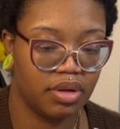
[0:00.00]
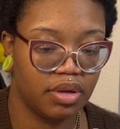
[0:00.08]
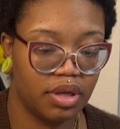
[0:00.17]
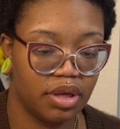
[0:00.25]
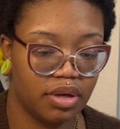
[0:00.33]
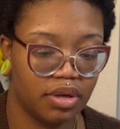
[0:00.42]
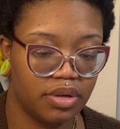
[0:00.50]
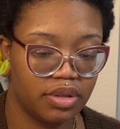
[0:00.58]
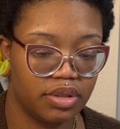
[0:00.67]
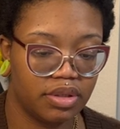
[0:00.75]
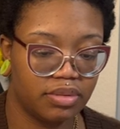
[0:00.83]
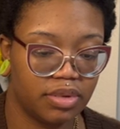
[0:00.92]
Yeah,
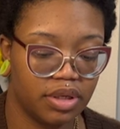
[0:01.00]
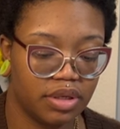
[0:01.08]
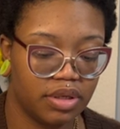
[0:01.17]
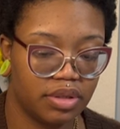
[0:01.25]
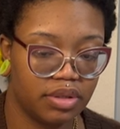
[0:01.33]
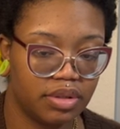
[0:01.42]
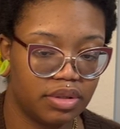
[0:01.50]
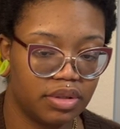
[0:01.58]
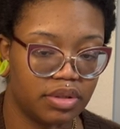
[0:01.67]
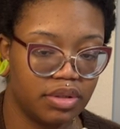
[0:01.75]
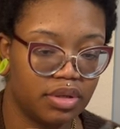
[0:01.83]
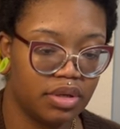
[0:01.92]
like
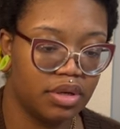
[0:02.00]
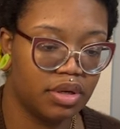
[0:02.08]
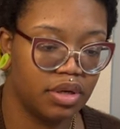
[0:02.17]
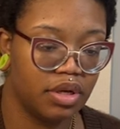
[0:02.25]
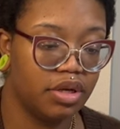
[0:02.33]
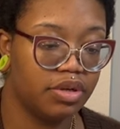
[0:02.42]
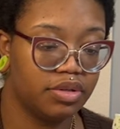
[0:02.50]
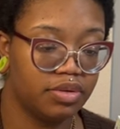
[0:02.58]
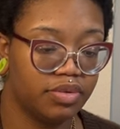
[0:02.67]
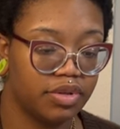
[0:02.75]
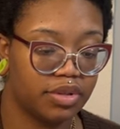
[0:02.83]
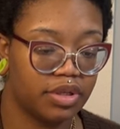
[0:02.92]
Here's the
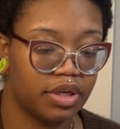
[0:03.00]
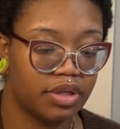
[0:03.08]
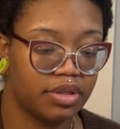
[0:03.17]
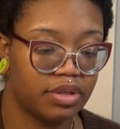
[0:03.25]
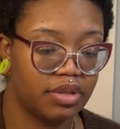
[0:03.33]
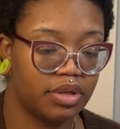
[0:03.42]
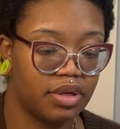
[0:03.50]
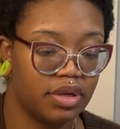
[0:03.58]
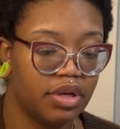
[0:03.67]
real test.